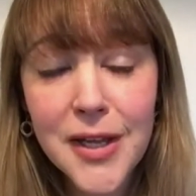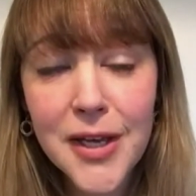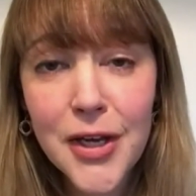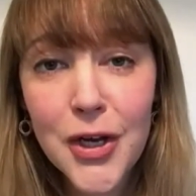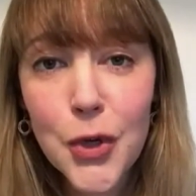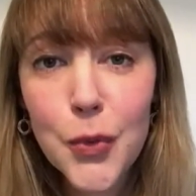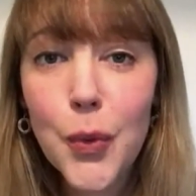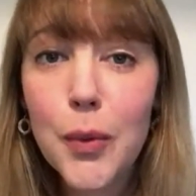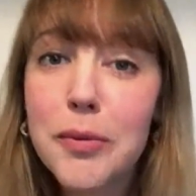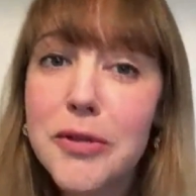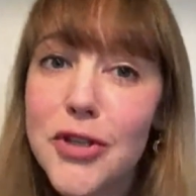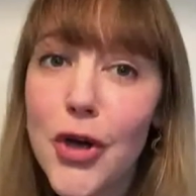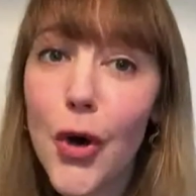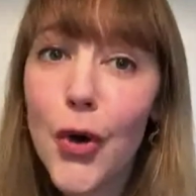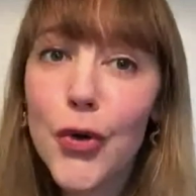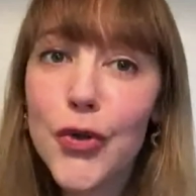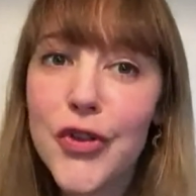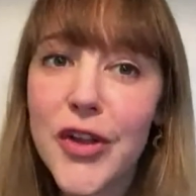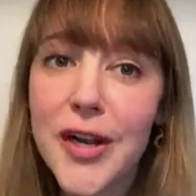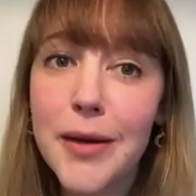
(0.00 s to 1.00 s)
We were
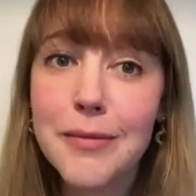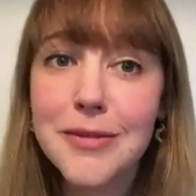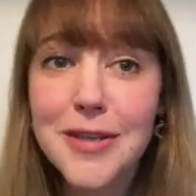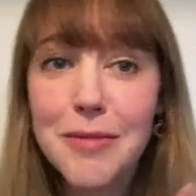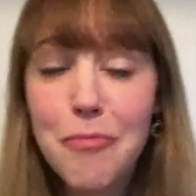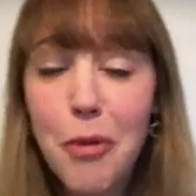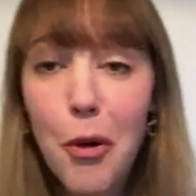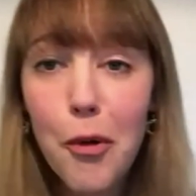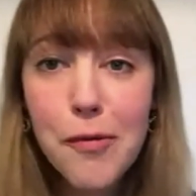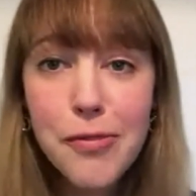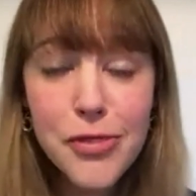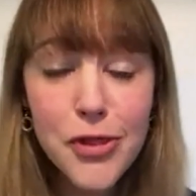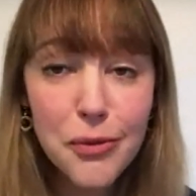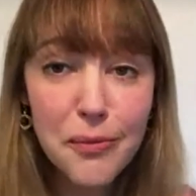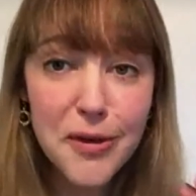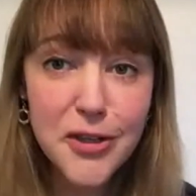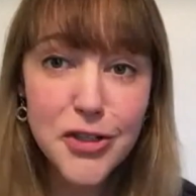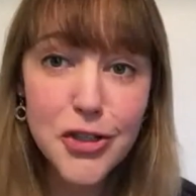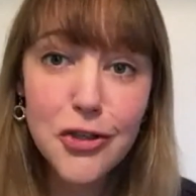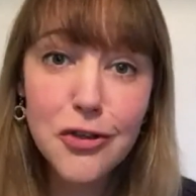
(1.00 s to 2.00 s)
told that it was important that we
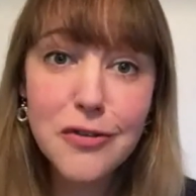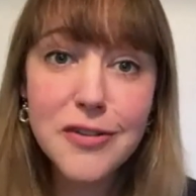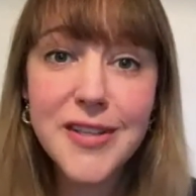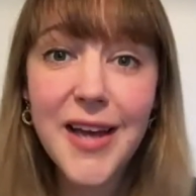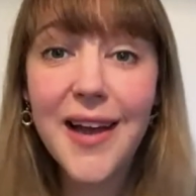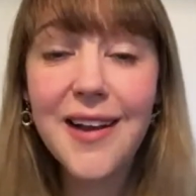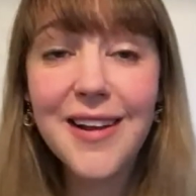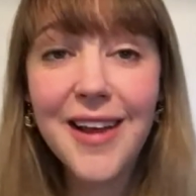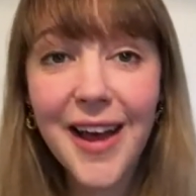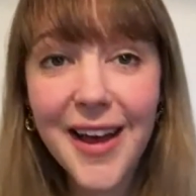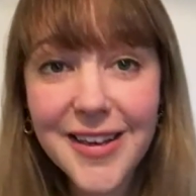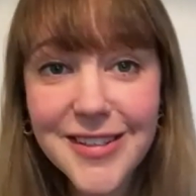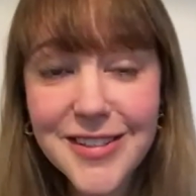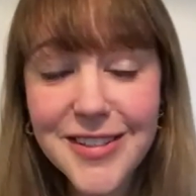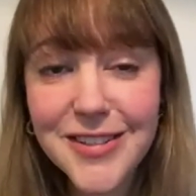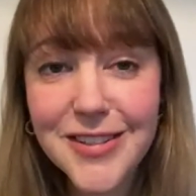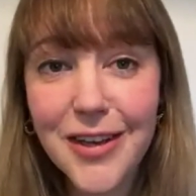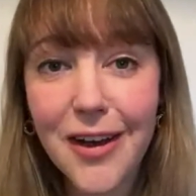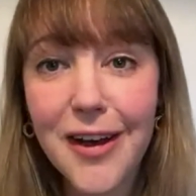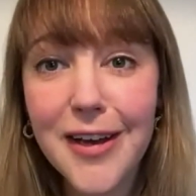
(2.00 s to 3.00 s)
do daily
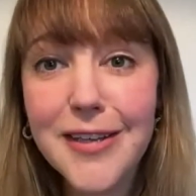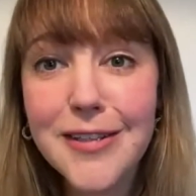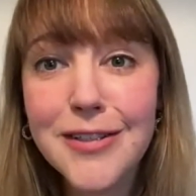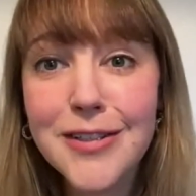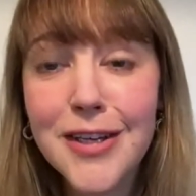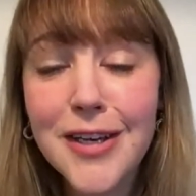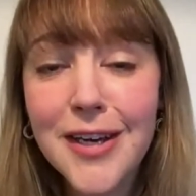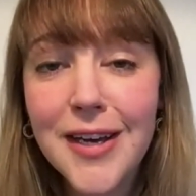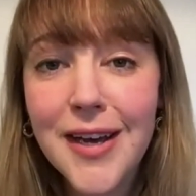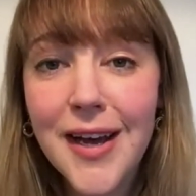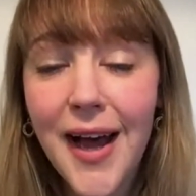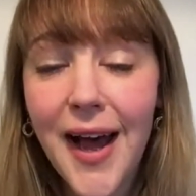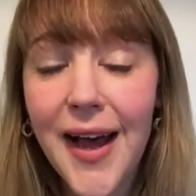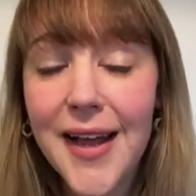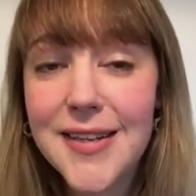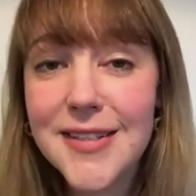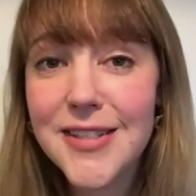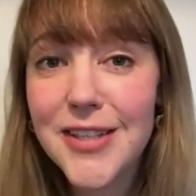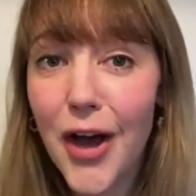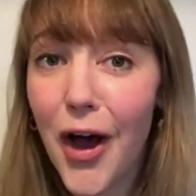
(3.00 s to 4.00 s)
exercise,
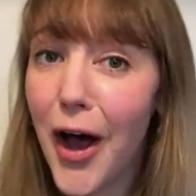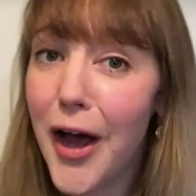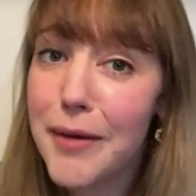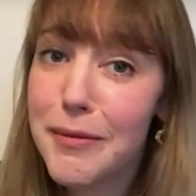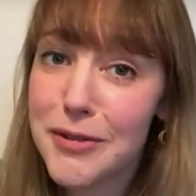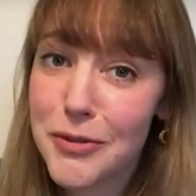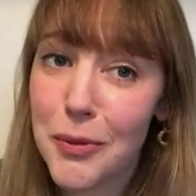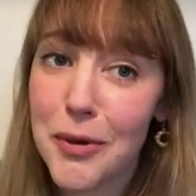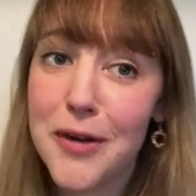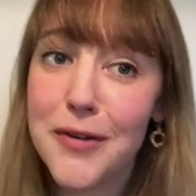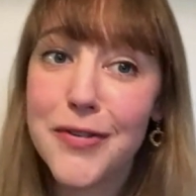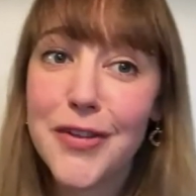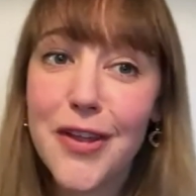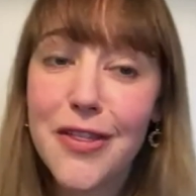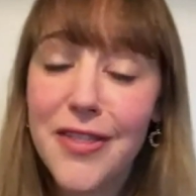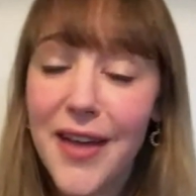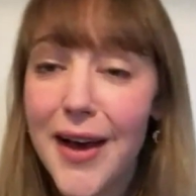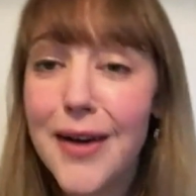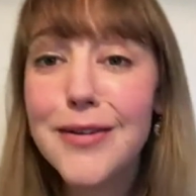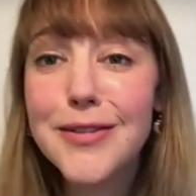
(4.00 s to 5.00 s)
and I was one of the
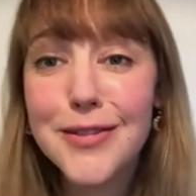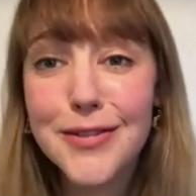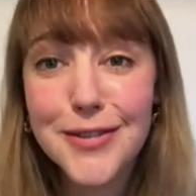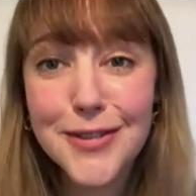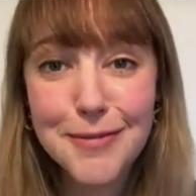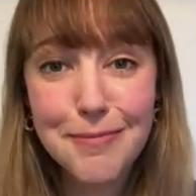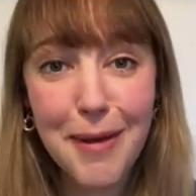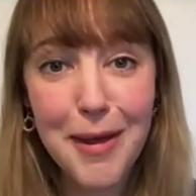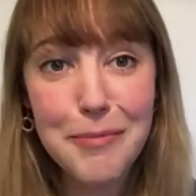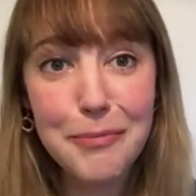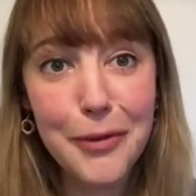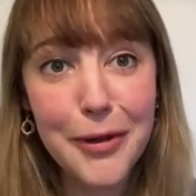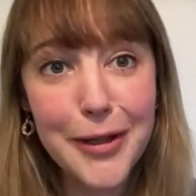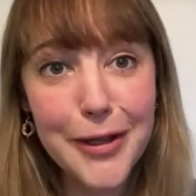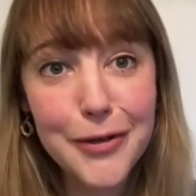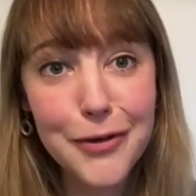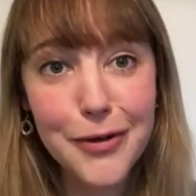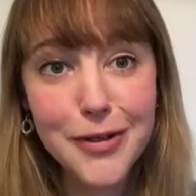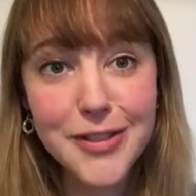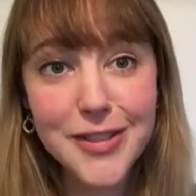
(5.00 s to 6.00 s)
thousands of people
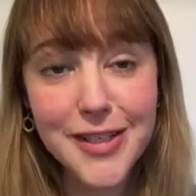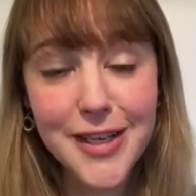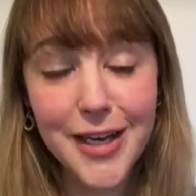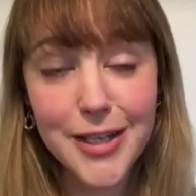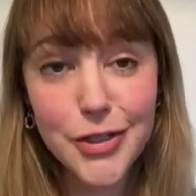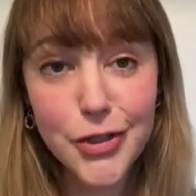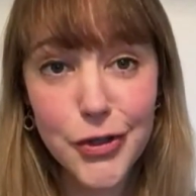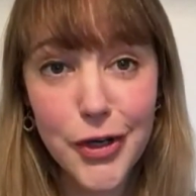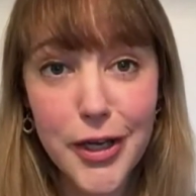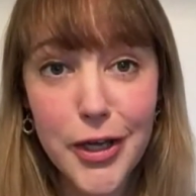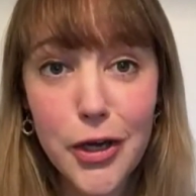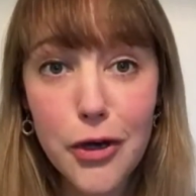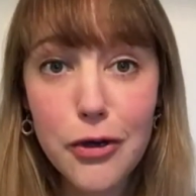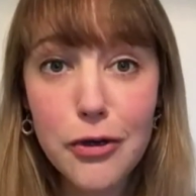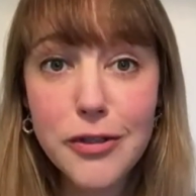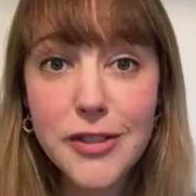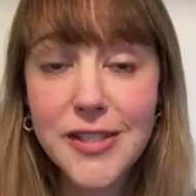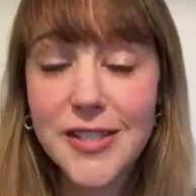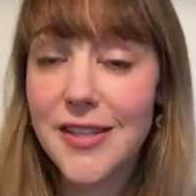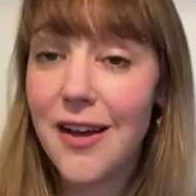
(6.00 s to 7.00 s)
across the country who
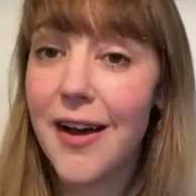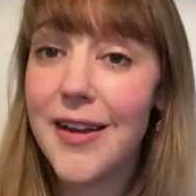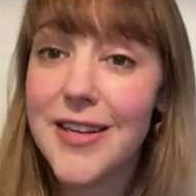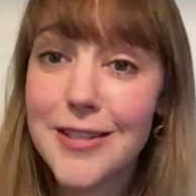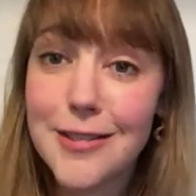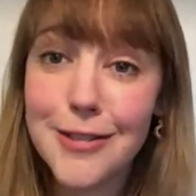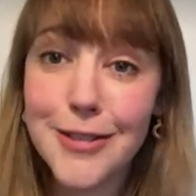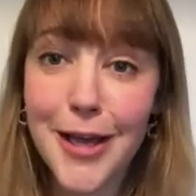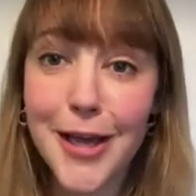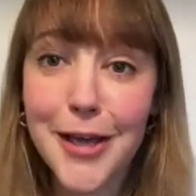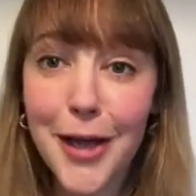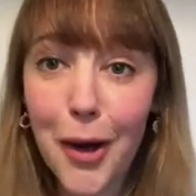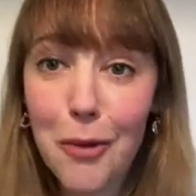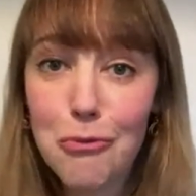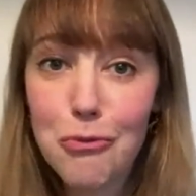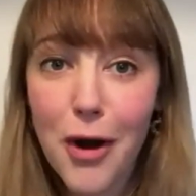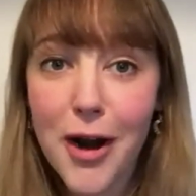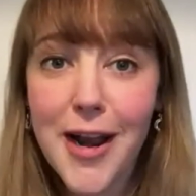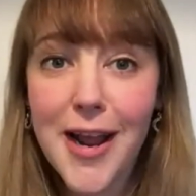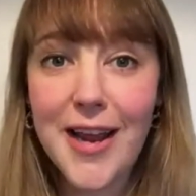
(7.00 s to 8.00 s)
decided to take up
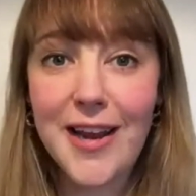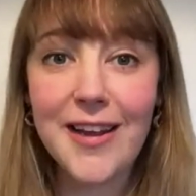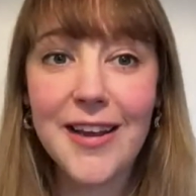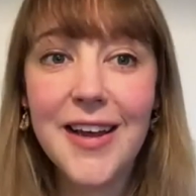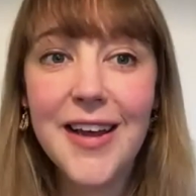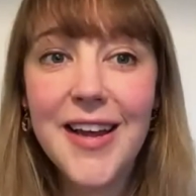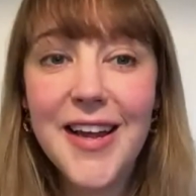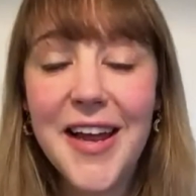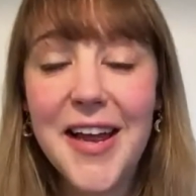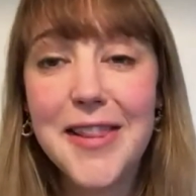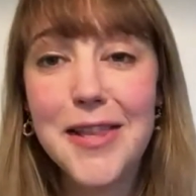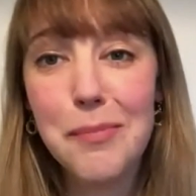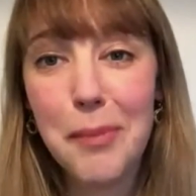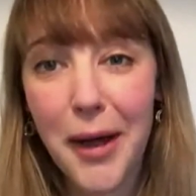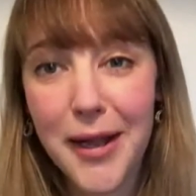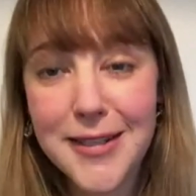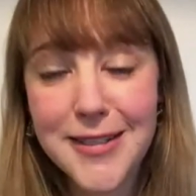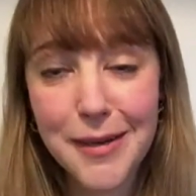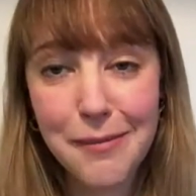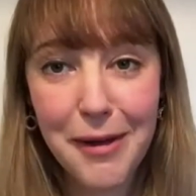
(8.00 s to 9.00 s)
running in the
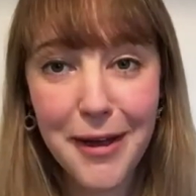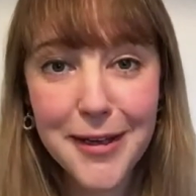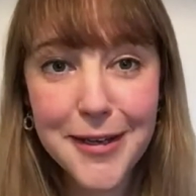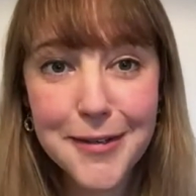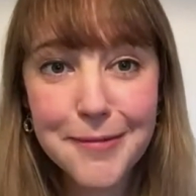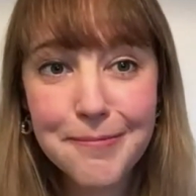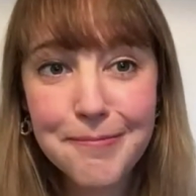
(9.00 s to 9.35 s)
pandemic.